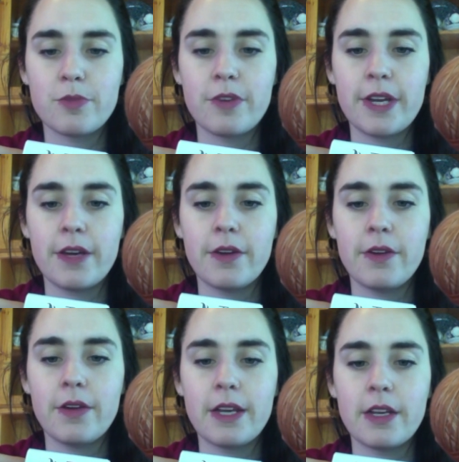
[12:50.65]

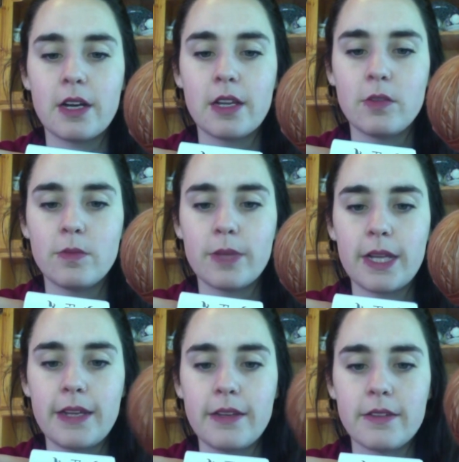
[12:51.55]
merino and nylon
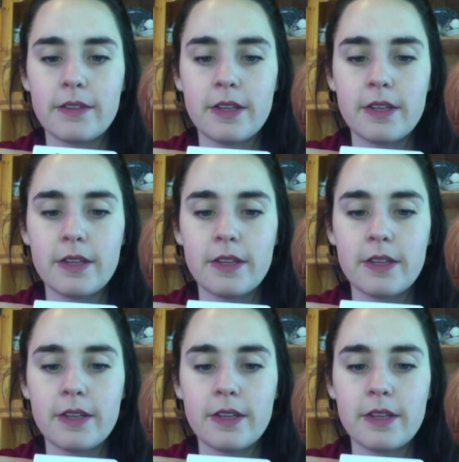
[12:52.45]
blend,